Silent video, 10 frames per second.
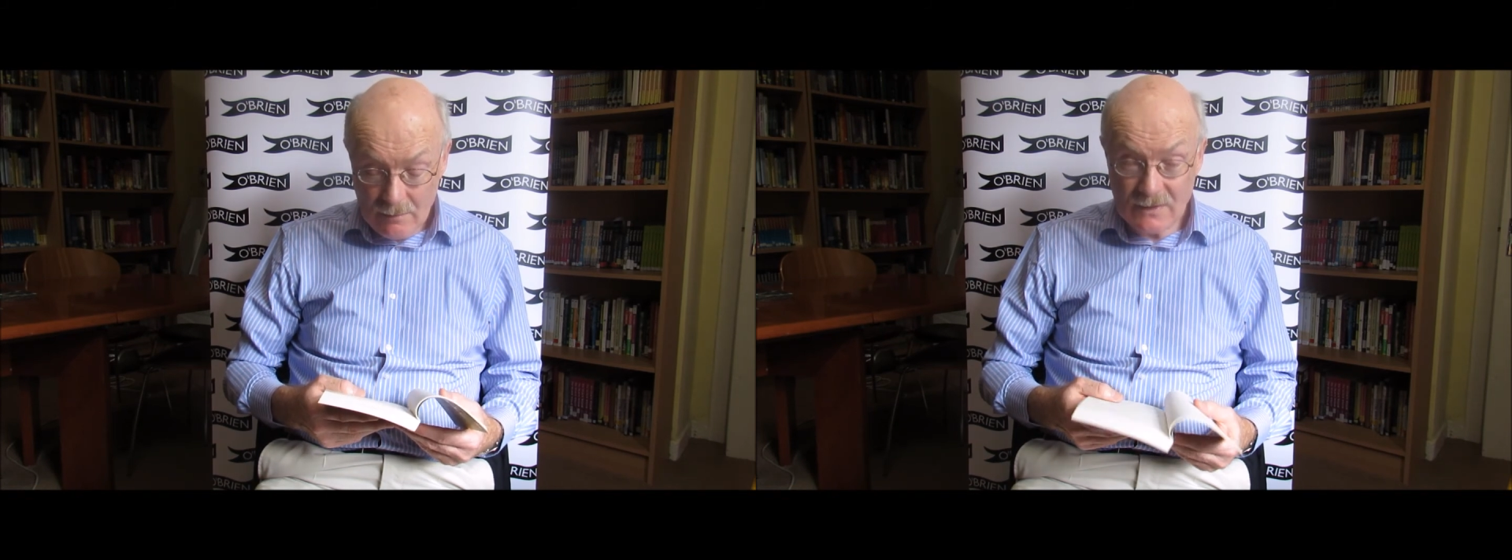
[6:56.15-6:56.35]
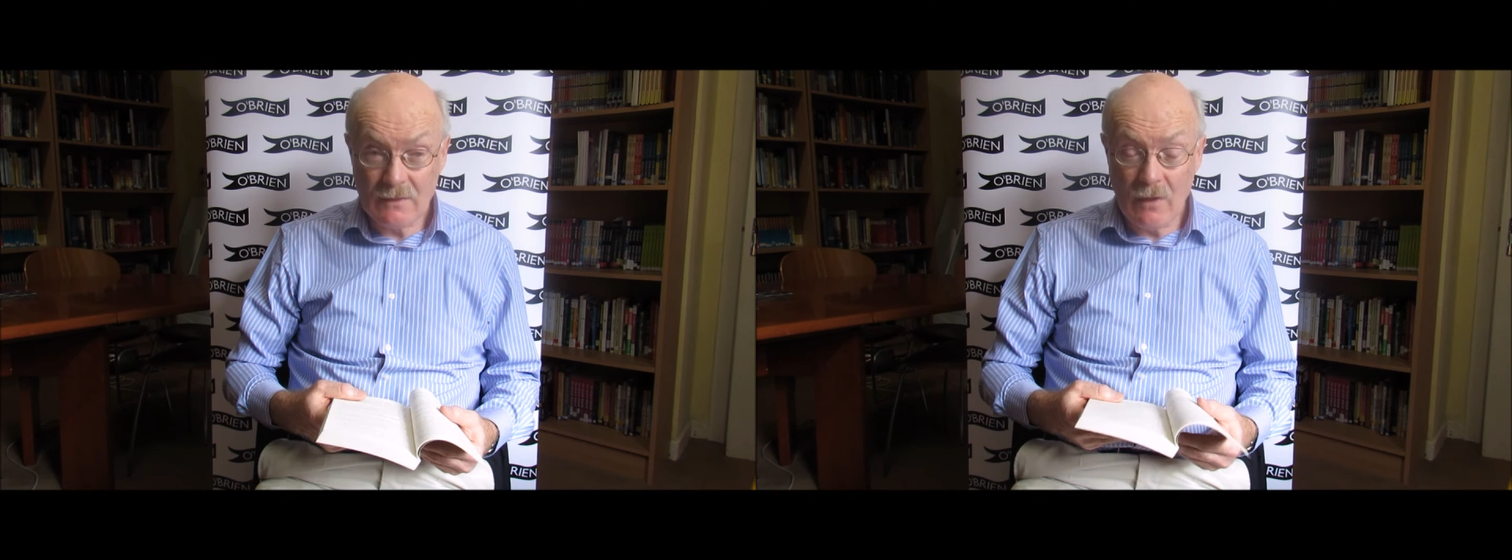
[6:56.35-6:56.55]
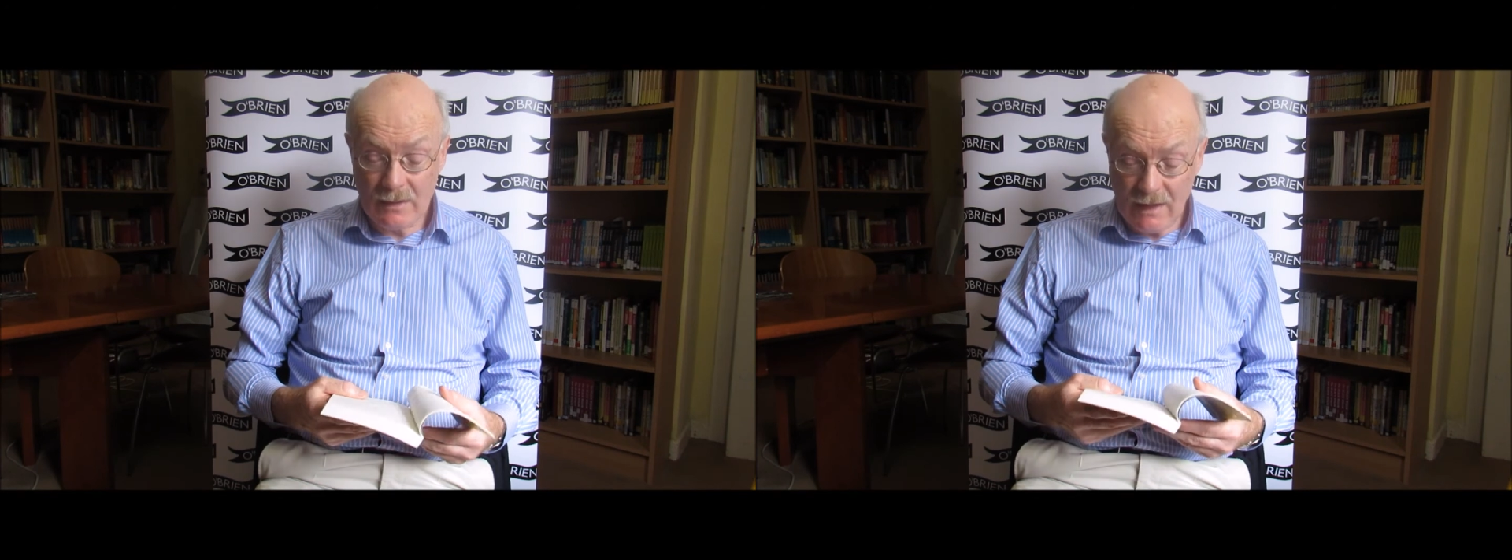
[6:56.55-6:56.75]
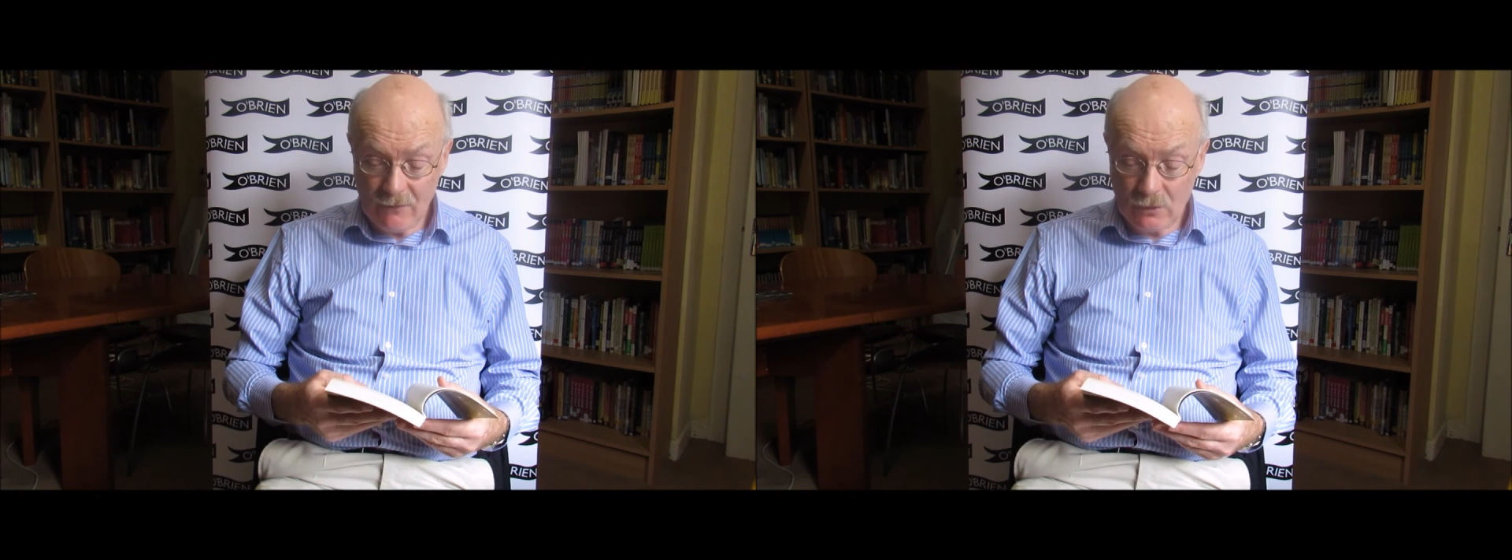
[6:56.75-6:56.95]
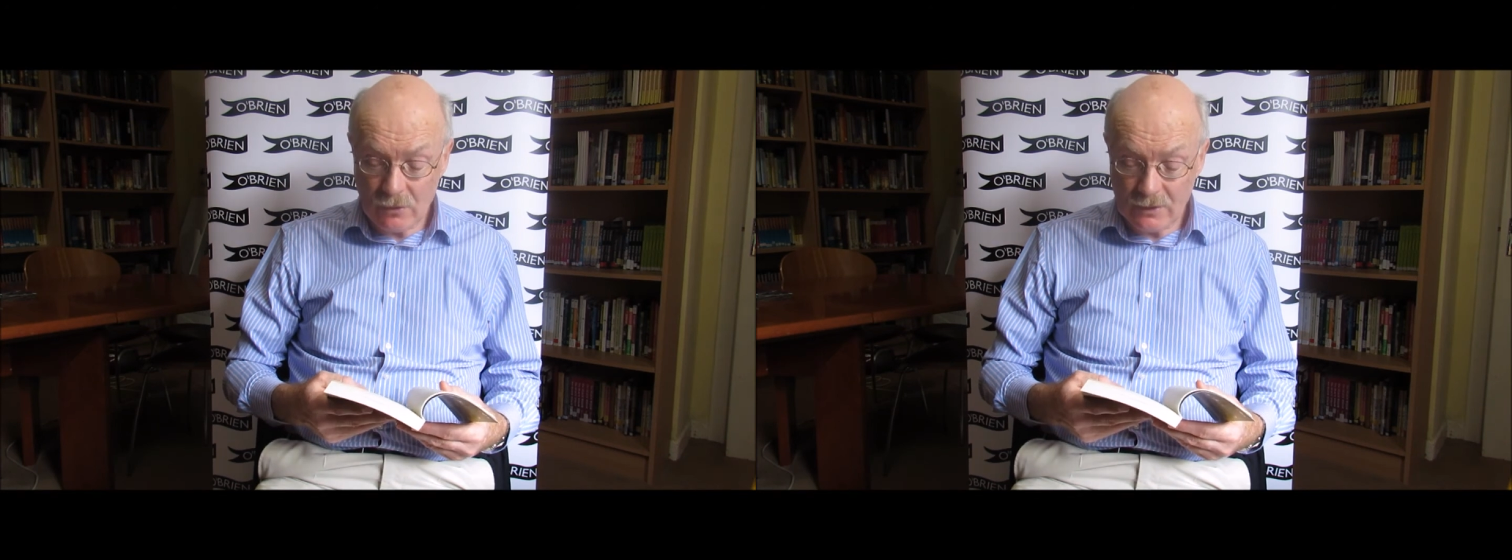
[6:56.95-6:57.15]
Mr. Ryan gave a
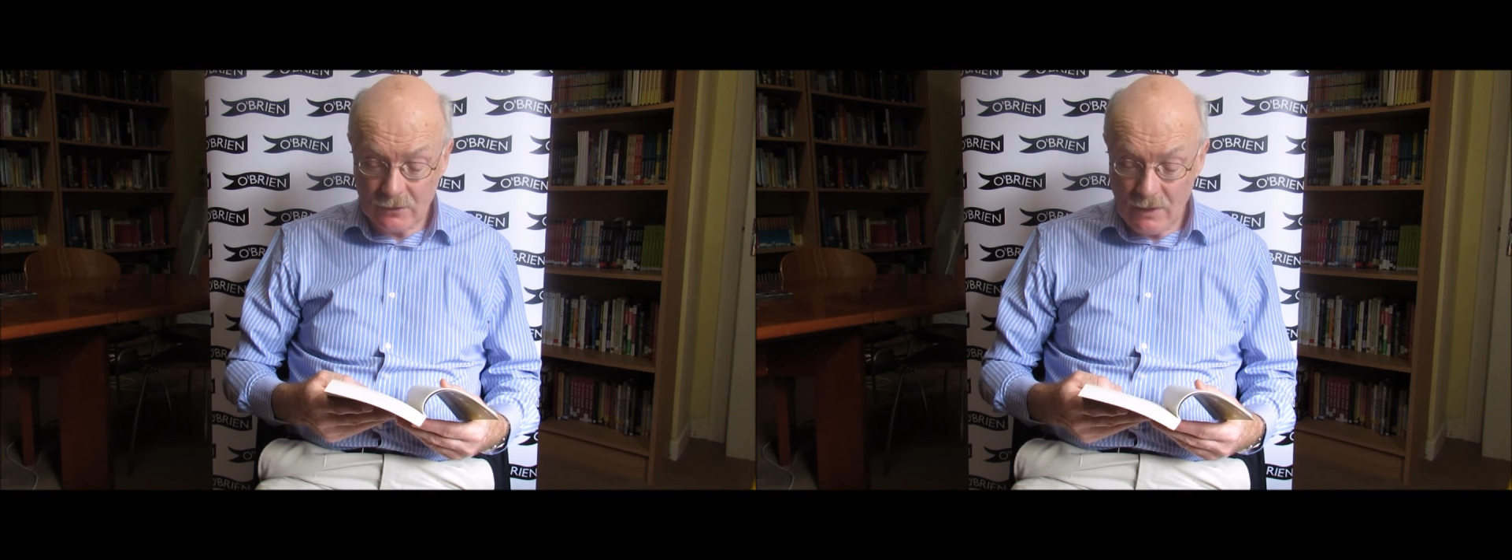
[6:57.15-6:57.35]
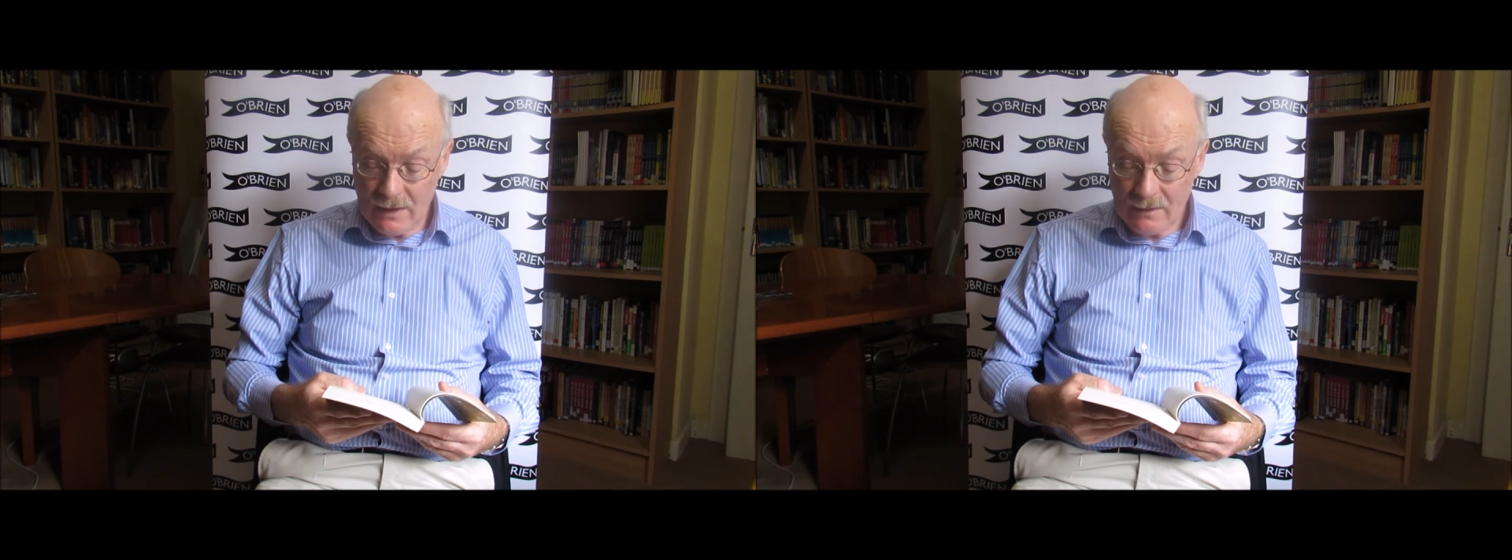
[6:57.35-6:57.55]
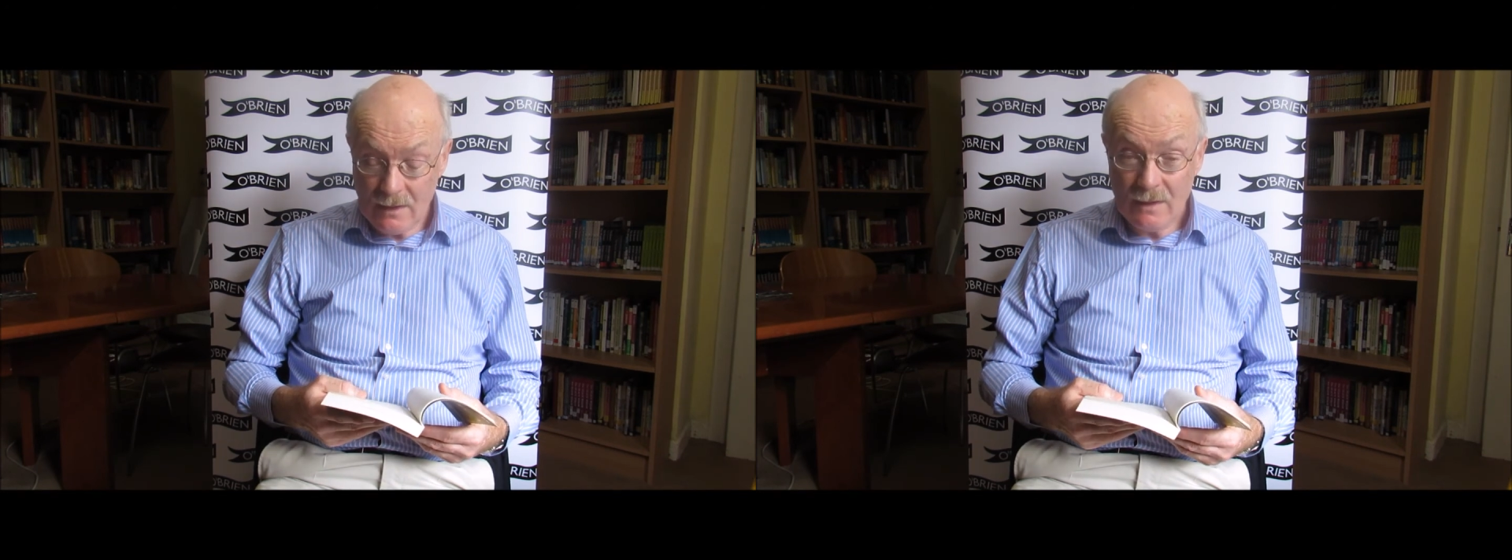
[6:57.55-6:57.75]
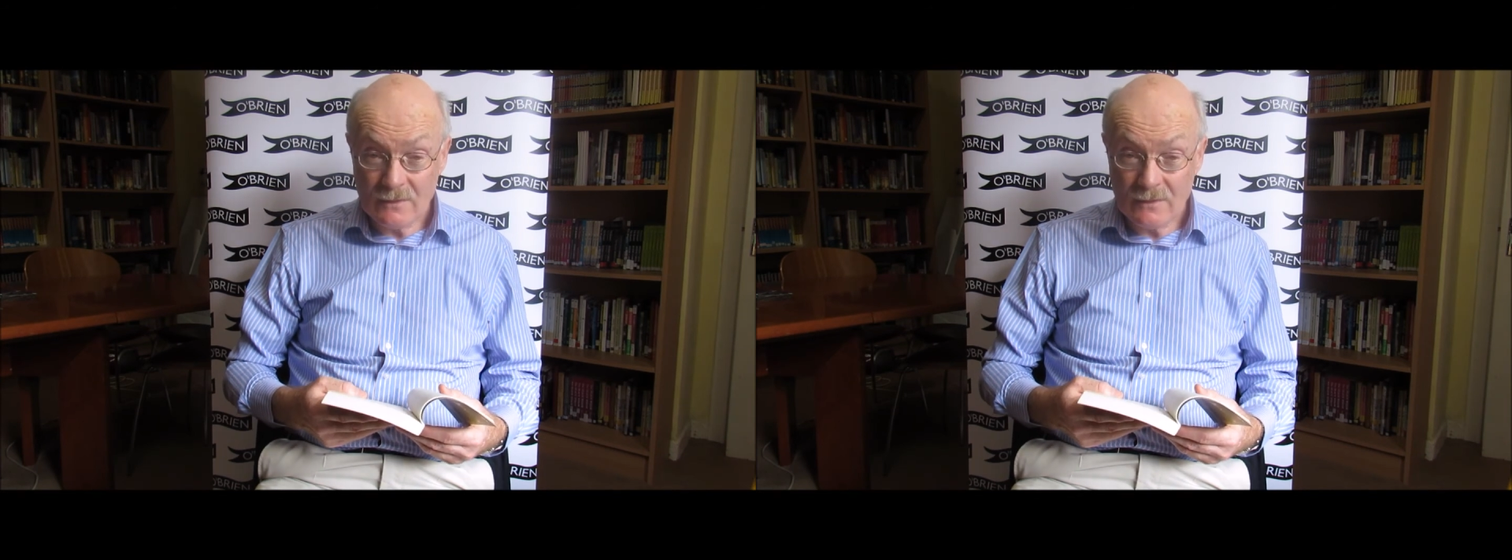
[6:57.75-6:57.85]
crooked grin.